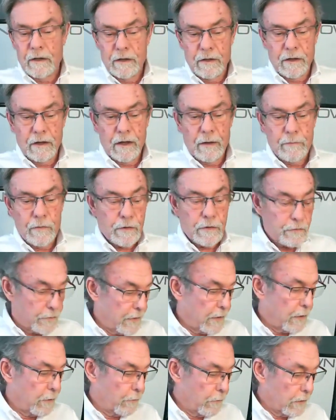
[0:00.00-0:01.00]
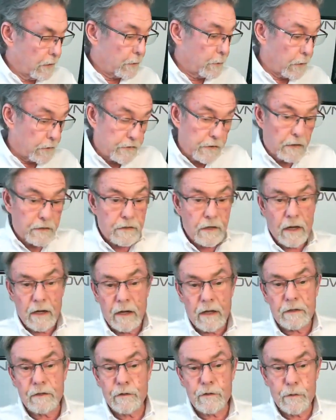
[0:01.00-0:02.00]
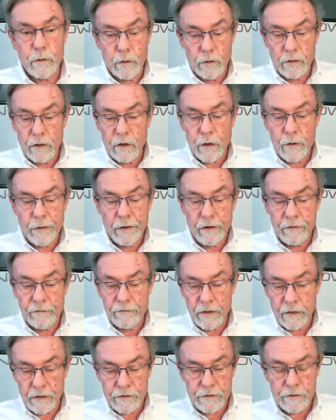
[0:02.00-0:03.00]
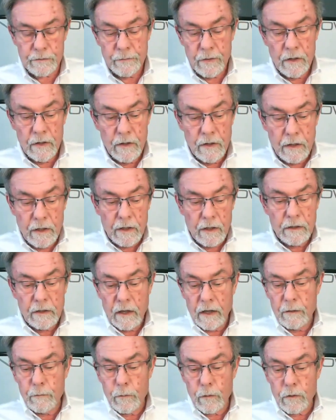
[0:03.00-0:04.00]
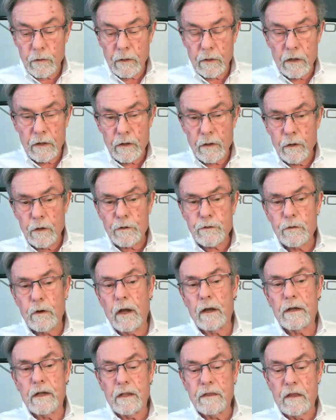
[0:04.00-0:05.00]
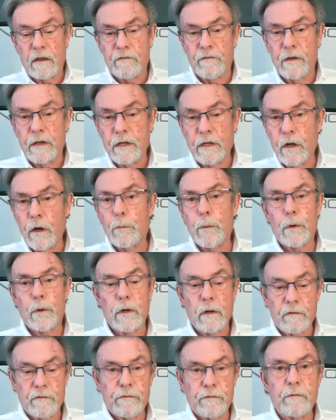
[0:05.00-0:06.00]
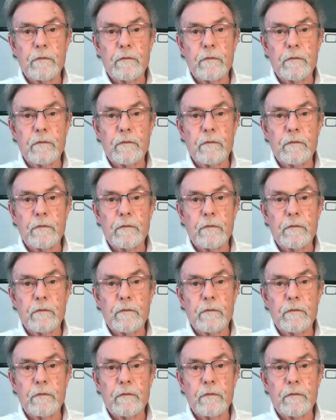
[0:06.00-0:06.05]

Uh, they were really quick. So that's kind of like the story on Crown Vics. And we're going to try to get that video put up